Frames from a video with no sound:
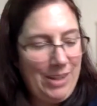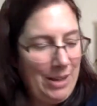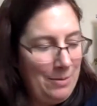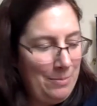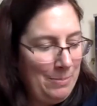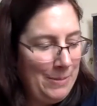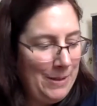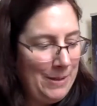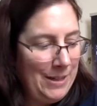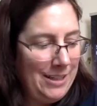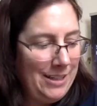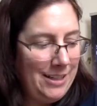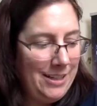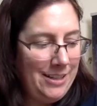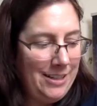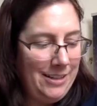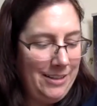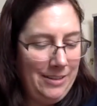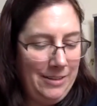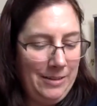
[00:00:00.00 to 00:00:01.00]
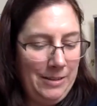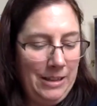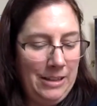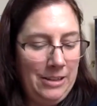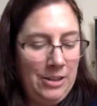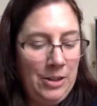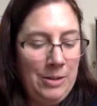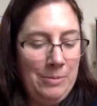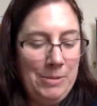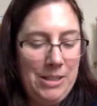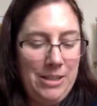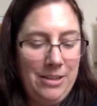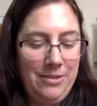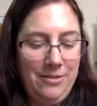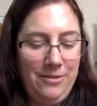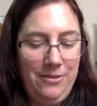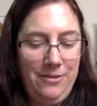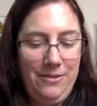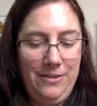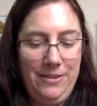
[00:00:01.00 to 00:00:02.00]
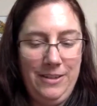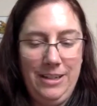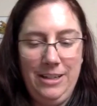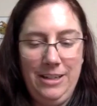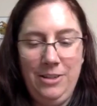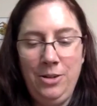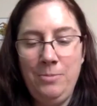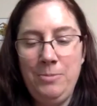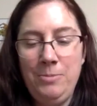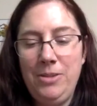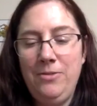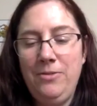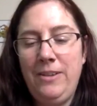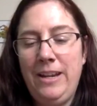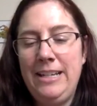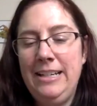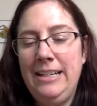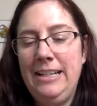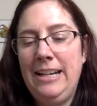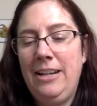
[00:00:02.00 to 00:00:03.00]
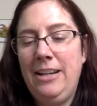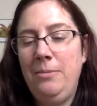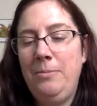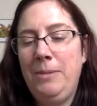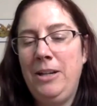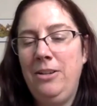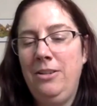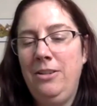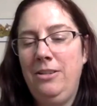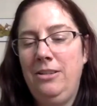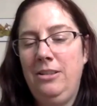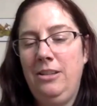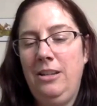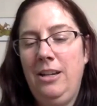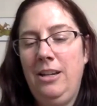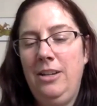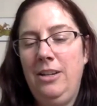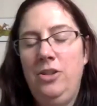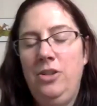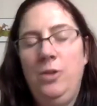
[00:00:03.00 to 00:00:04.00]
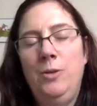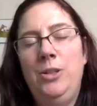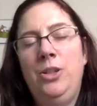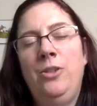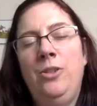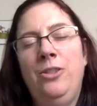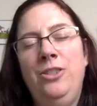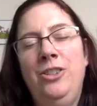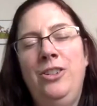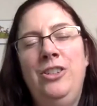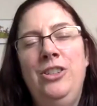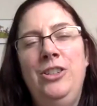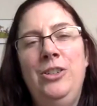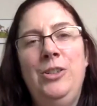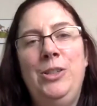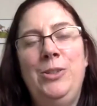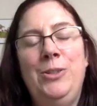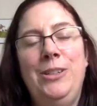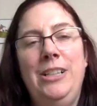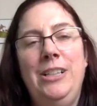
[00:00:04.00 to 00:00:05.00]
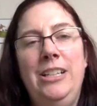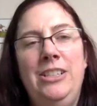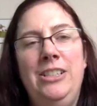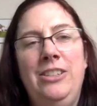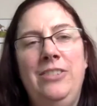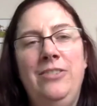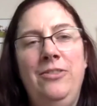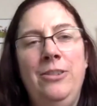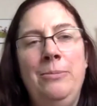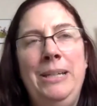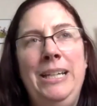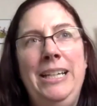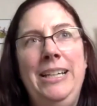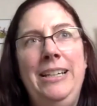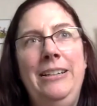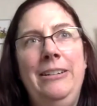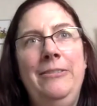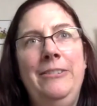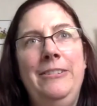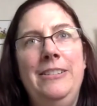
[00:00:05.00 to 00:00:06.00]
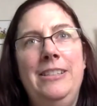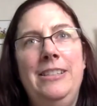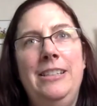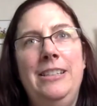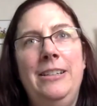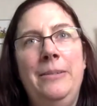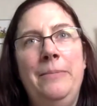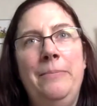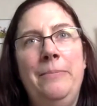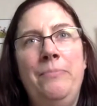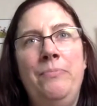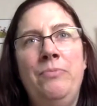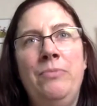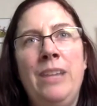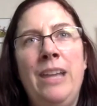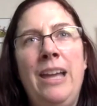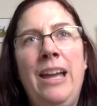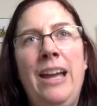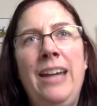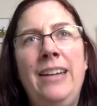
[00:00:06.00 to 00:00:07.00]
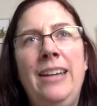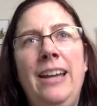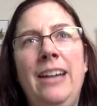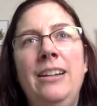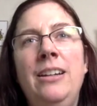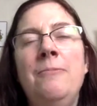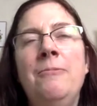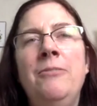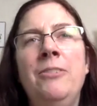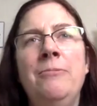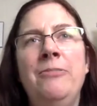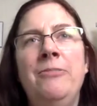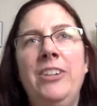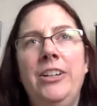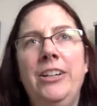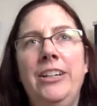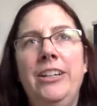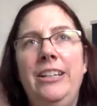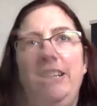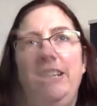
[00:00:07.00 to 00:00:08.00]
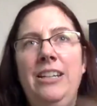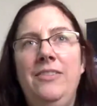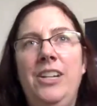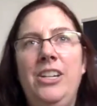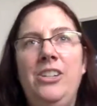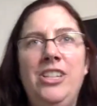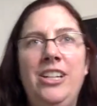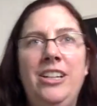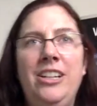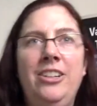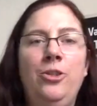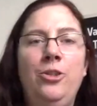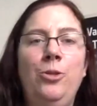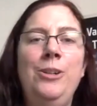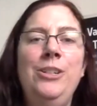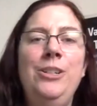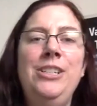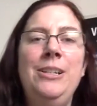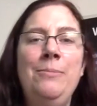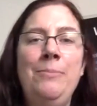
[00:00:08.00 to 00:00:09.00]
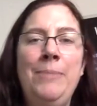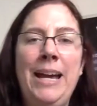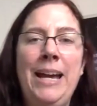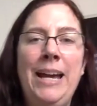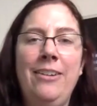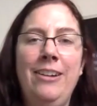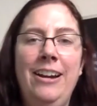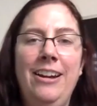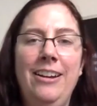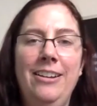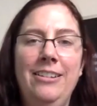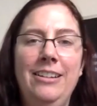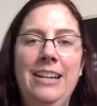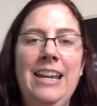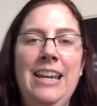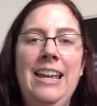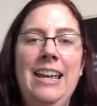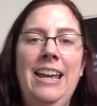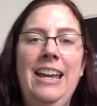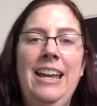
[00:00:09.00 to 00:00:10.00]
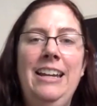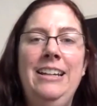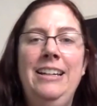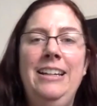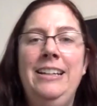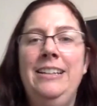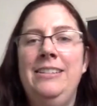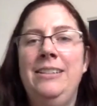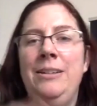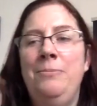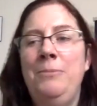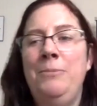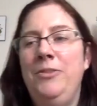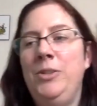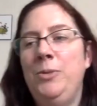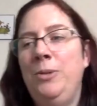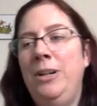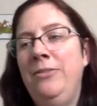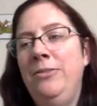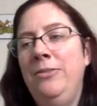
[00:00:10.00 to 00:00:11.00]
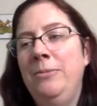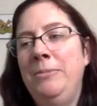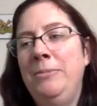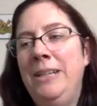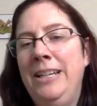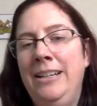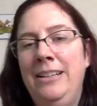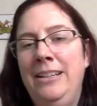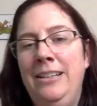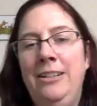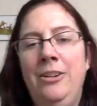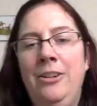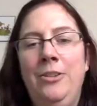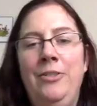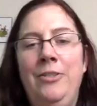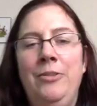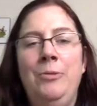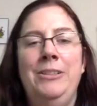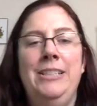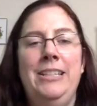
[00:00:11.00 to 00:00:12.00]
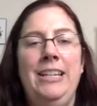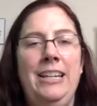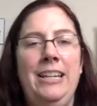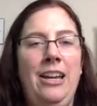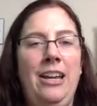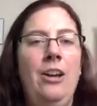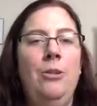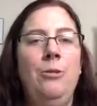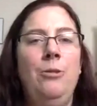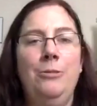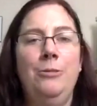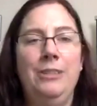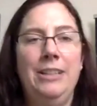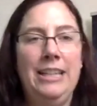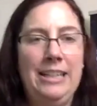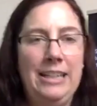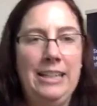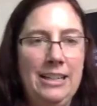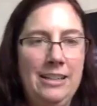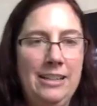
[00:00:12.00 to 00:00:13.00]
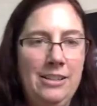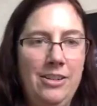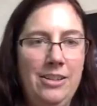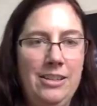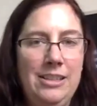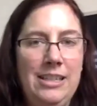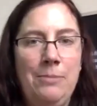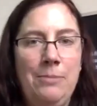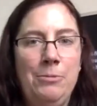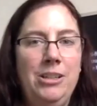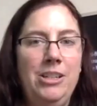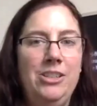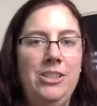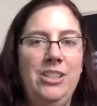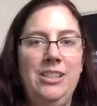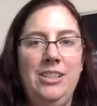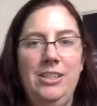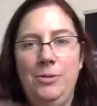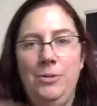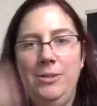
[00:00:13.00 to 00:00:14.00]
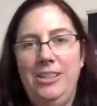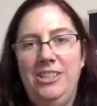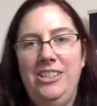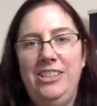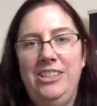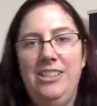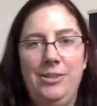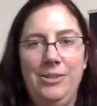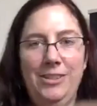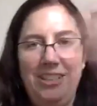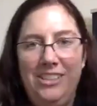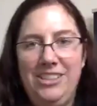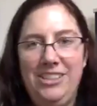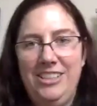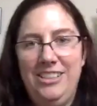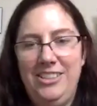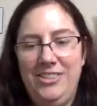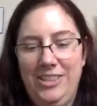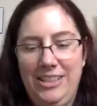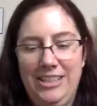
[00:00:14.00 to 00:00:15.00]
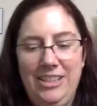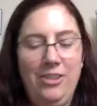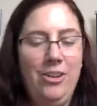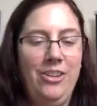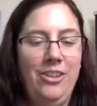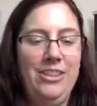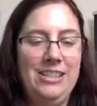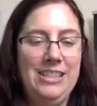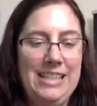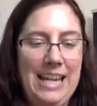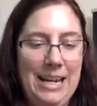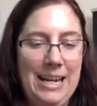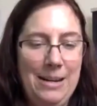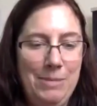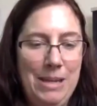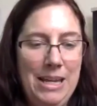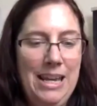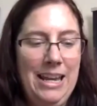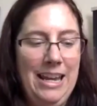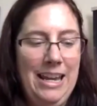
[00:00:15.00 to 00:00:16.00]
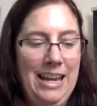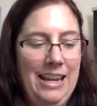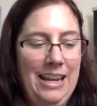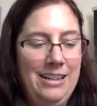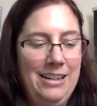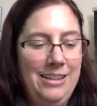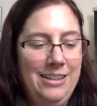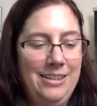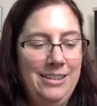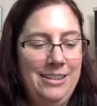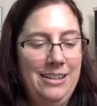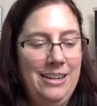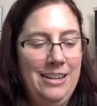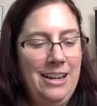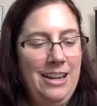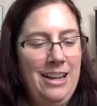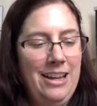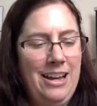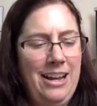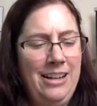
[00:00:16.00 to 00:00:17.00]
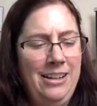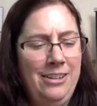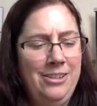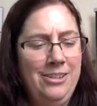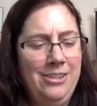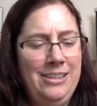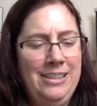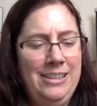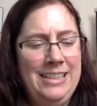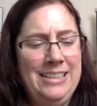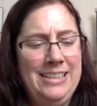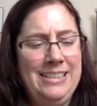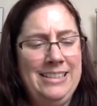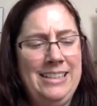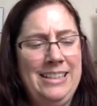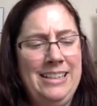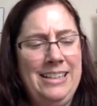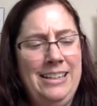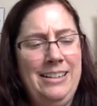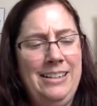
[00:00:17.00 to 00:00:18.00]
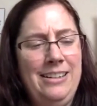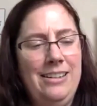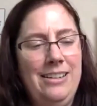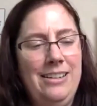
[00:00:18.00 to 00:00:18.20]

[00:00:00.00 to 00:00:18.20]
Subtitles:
But in terms of finding out about Jewish culture and Jewish religion, for me, it was, I come from a very evangelical Christian background. And then as I moved away from it, everybody's like, oh, like it's all the same religion, this religion, this religion, they're all the same. And then I learned things like,